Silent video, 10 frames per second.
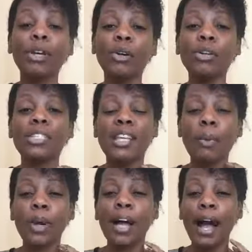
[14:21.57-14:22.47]
because they
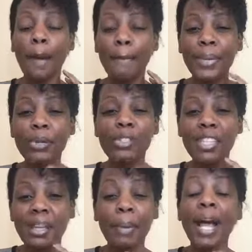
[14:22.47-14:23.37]
were
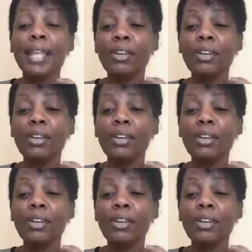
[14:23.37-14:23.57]
abusing them.